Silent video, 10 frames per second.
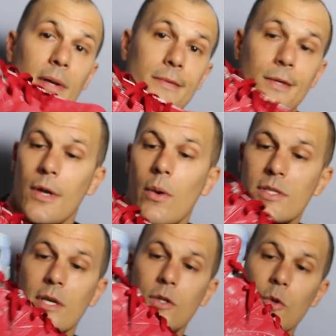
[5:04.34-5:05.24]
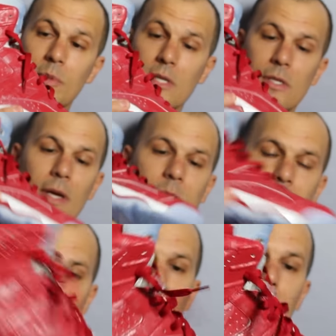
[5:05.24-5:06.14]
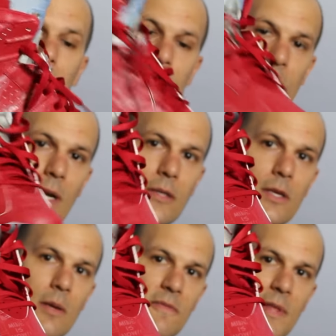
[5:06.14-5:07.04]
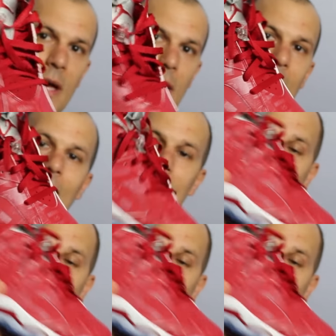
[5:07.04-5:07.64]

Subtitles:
man. You can always get duped these days, but shout out to him for that.